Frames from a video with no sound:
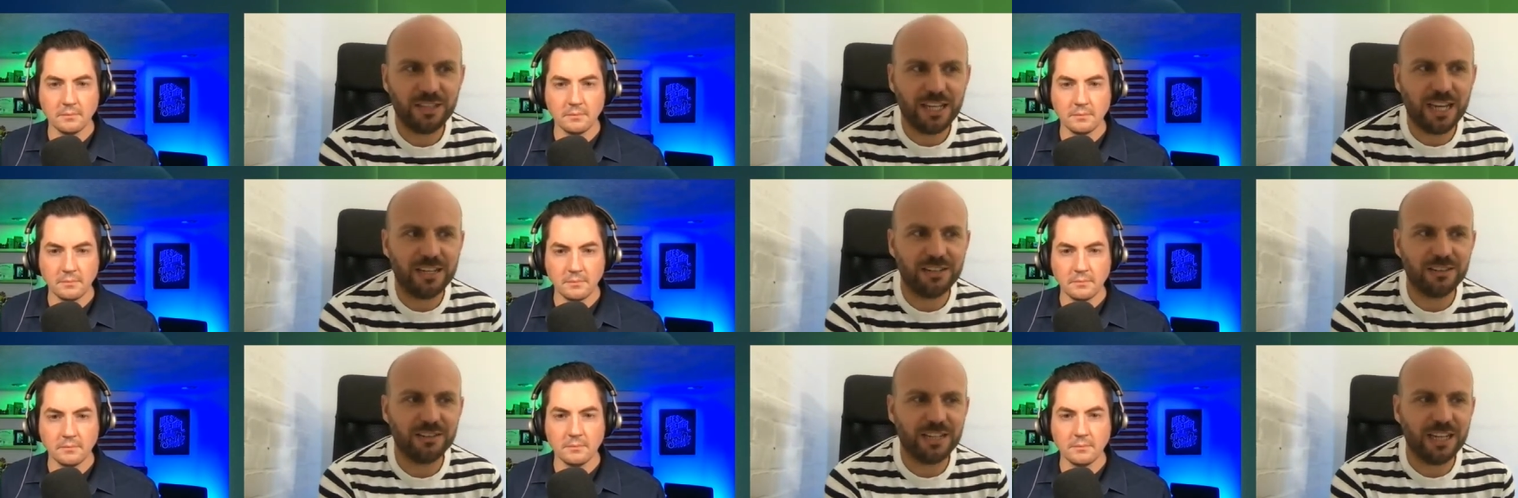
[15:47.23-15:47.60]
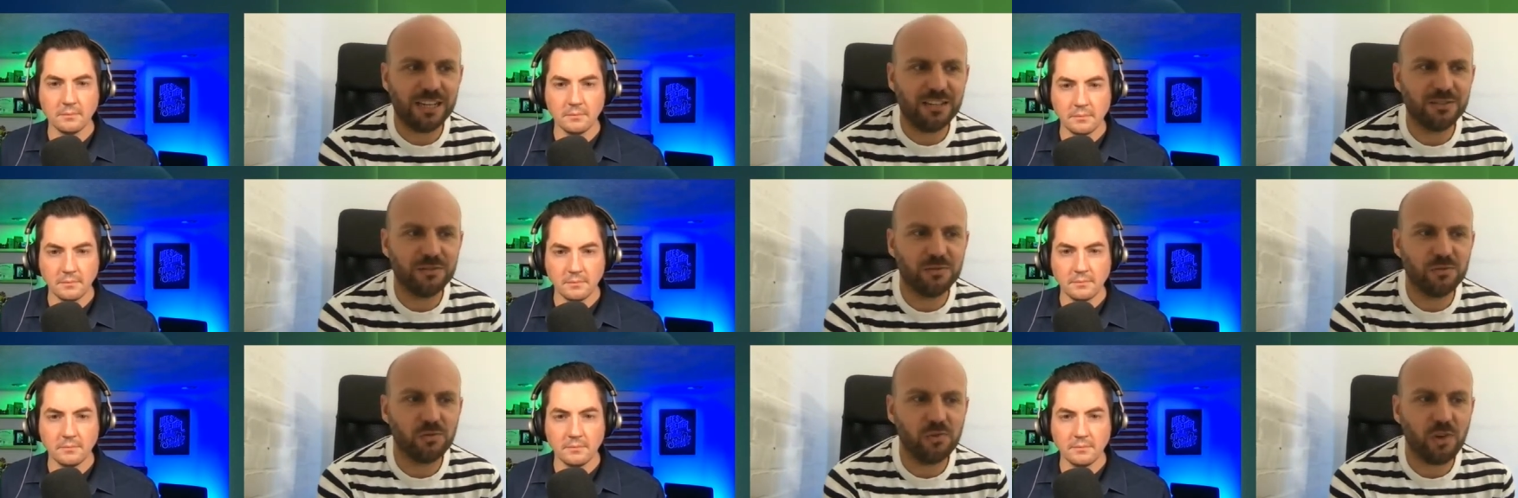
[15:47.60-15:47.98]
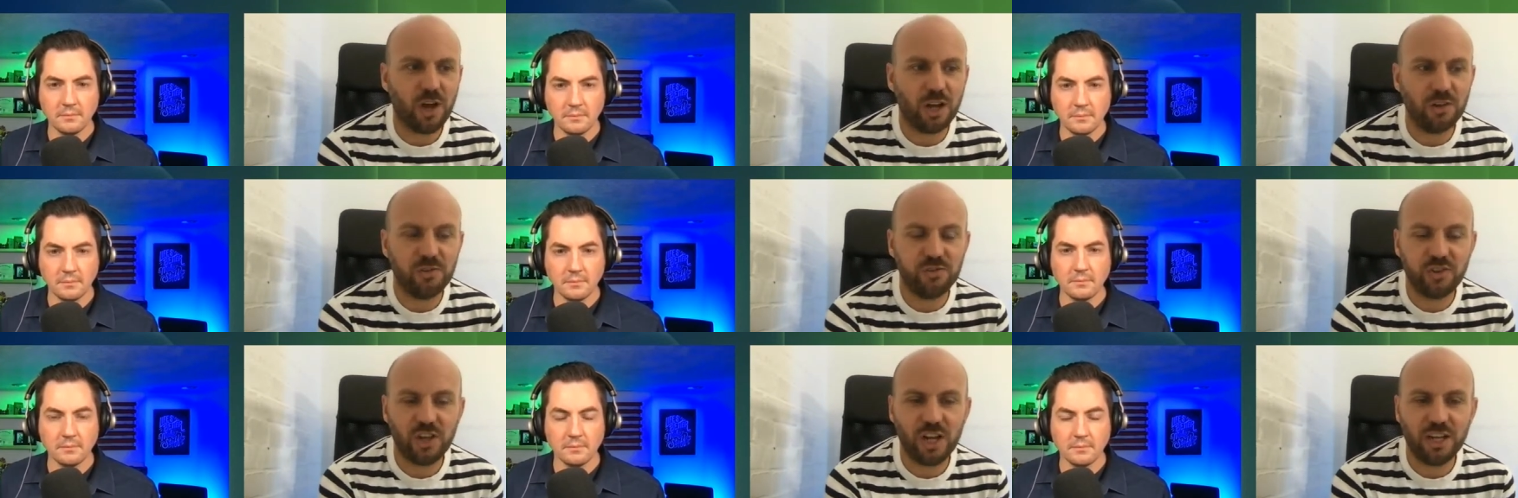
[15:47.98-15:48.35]
Speaker 1: that
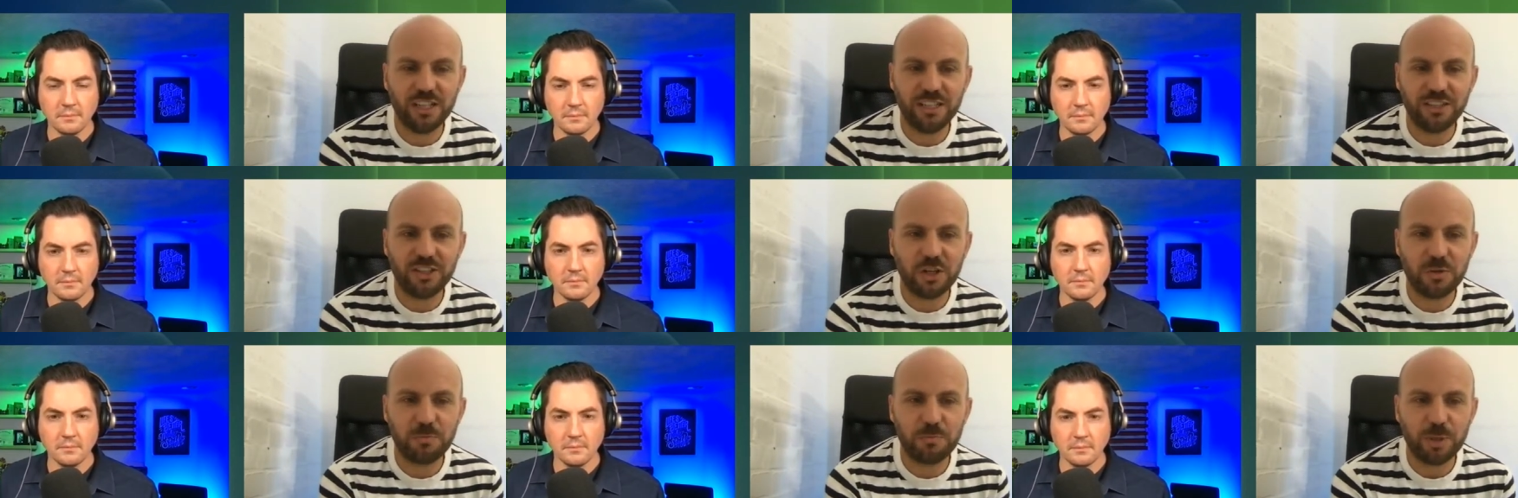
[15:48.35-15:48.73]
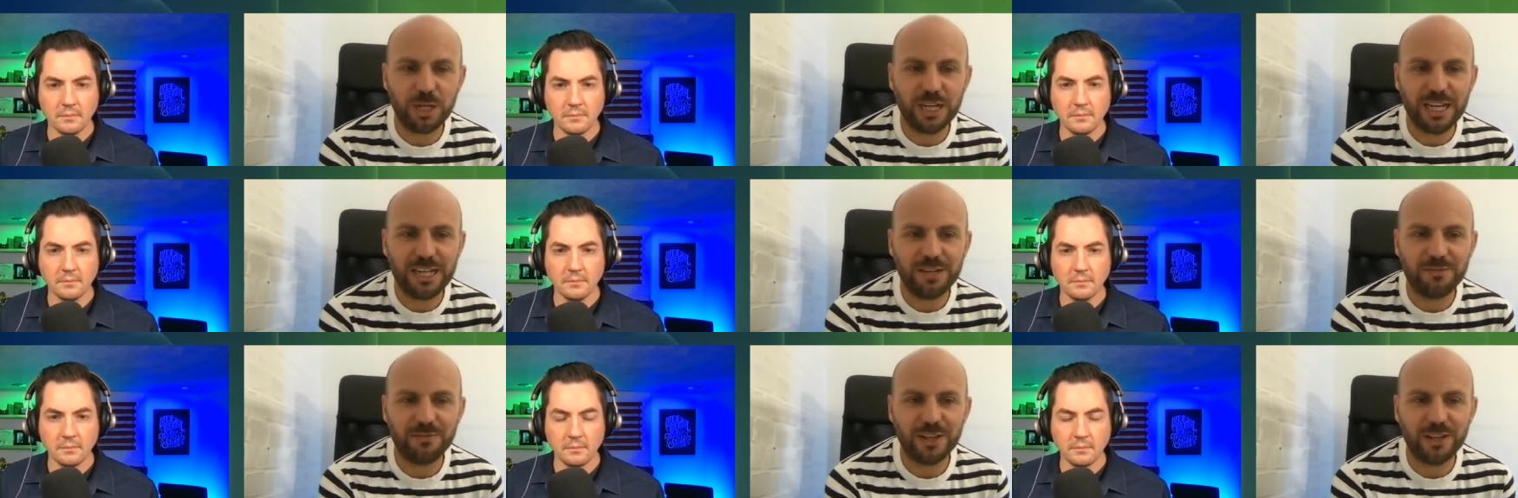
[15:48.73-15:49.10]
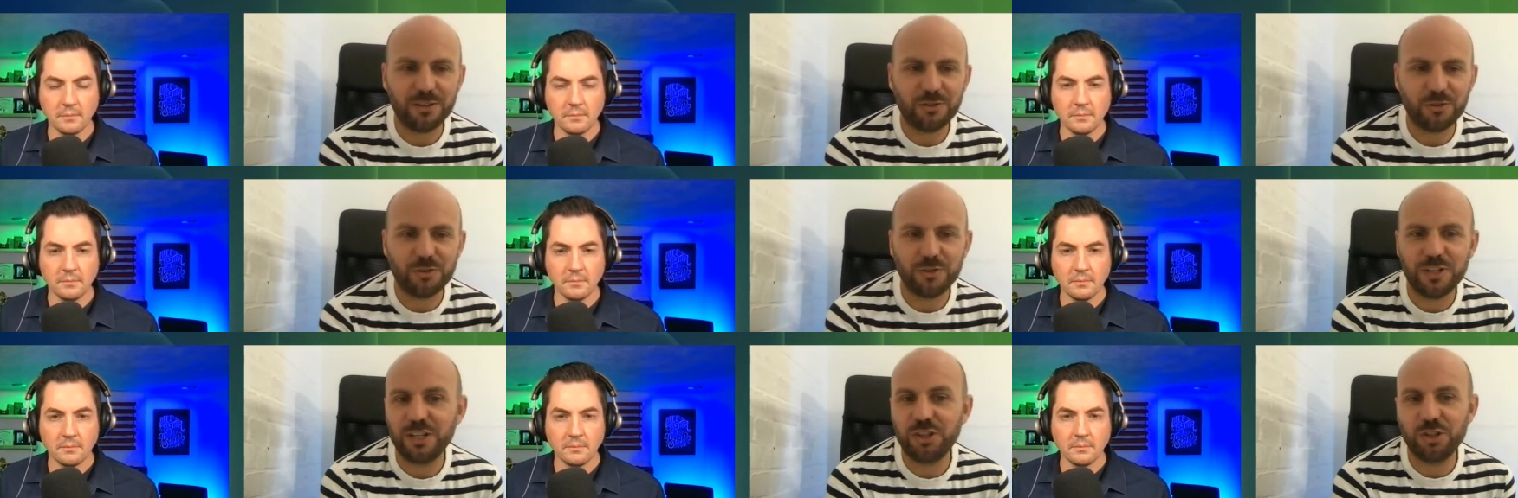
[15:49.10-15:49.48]
I certainly don't believe
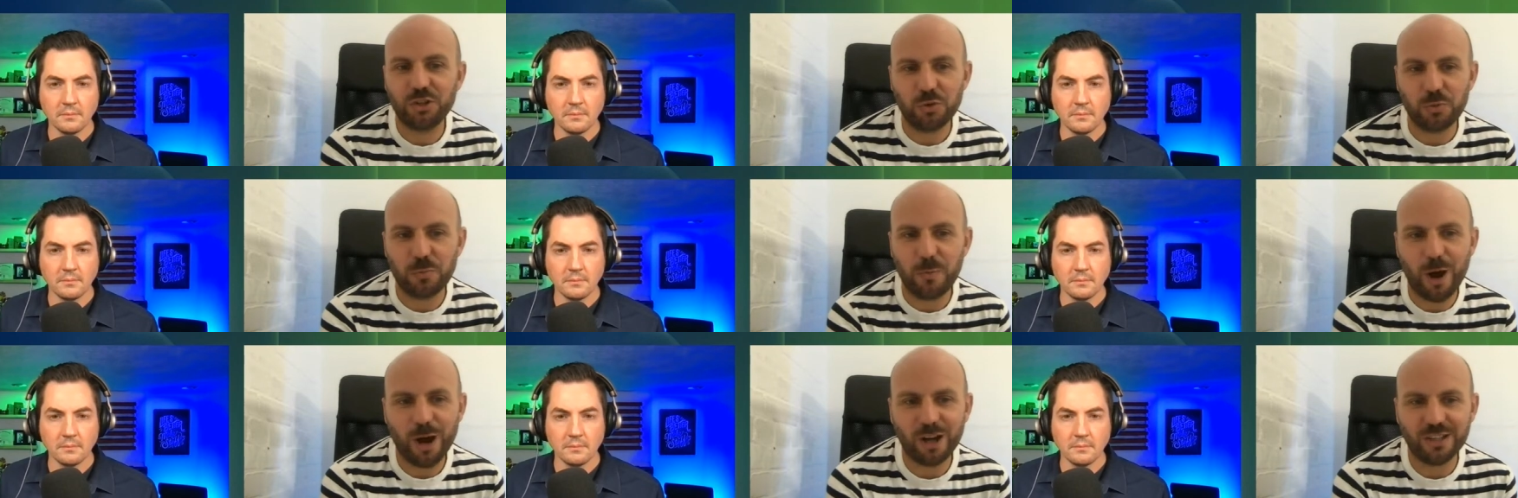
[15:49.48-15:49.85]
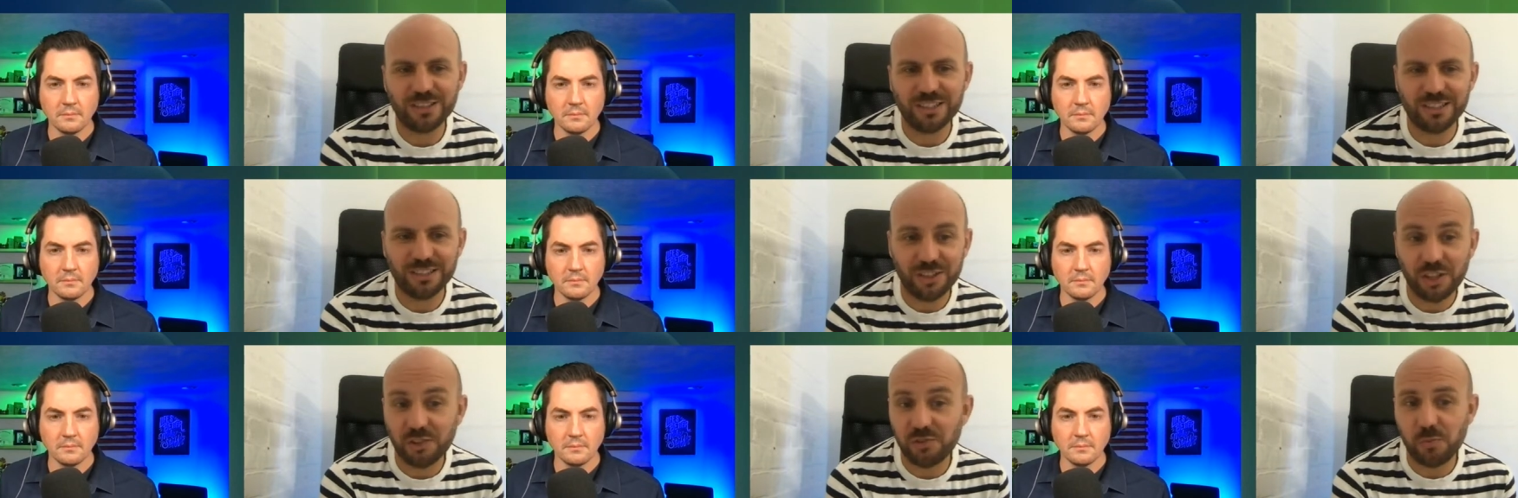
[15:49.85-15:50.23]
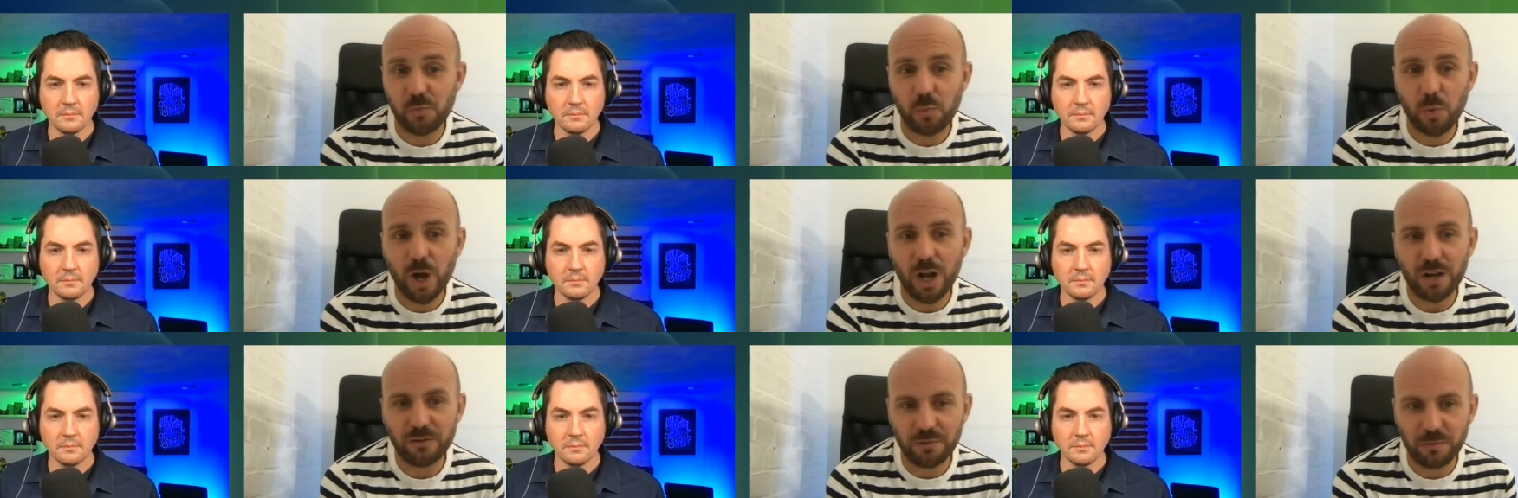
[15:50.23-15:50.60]
that traditional marketing doesn't
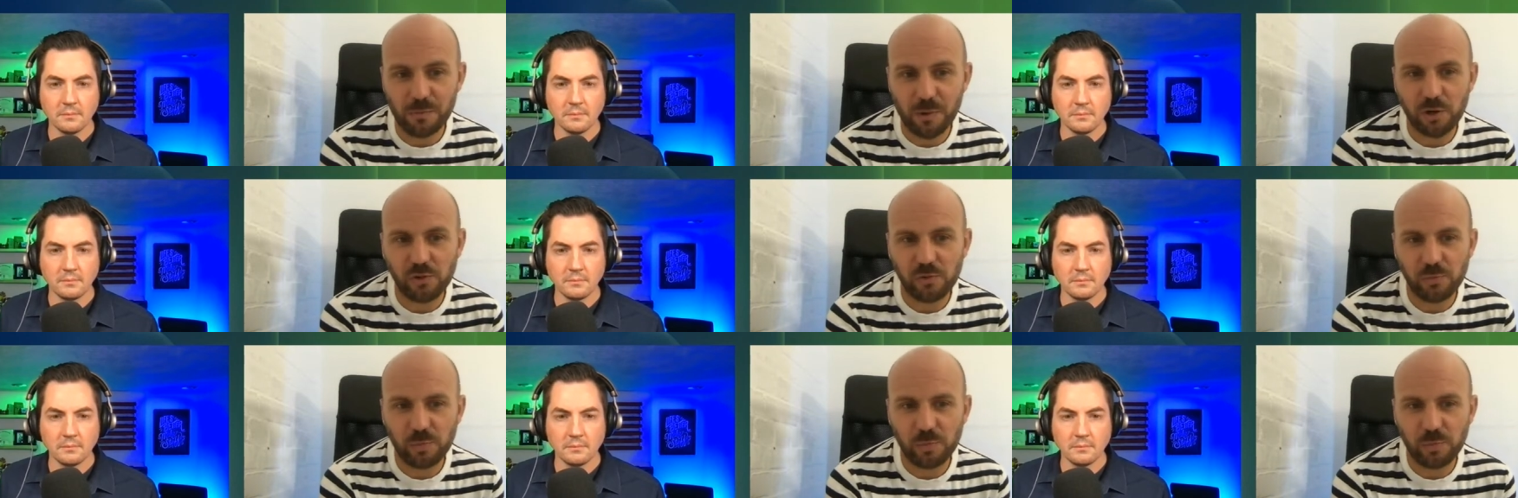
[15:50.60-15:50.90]
work for most